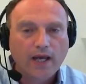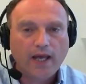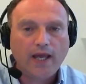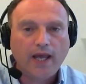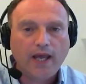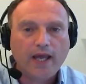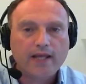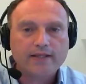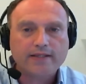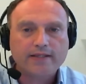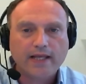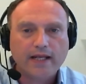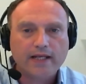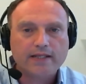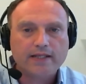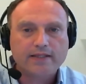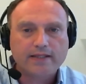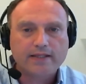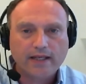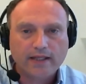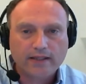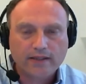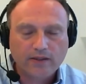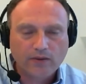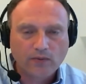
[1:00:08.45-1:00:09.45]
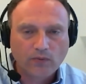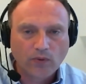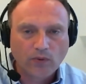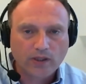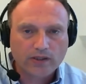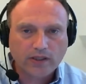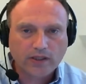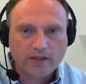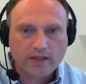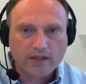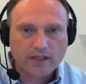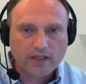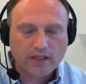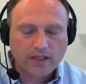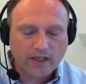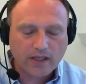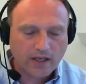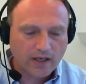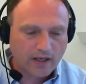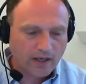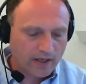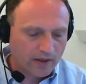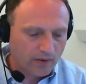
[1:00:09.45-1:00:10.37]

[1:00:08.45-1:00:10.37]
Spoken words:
as Eli said, what are the